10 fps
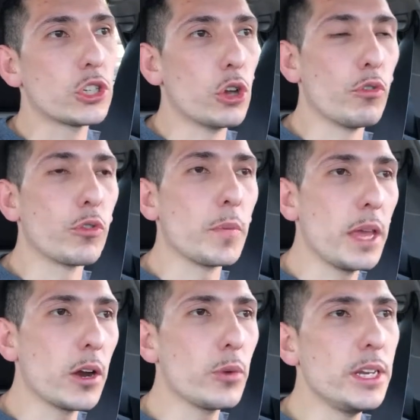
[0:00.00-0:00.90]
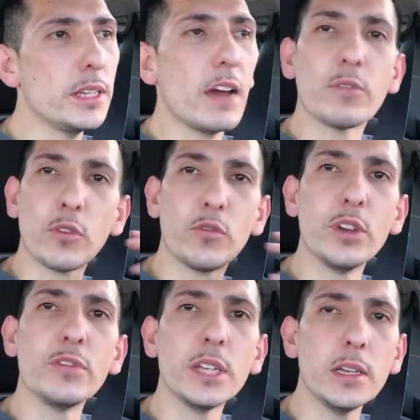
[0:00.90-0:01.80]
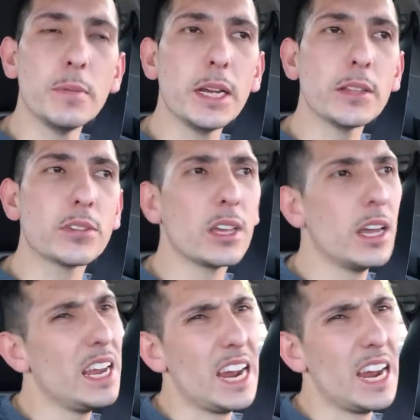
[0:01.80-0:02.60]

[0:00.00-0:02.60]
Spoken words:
so from there we did that for 15 minutes,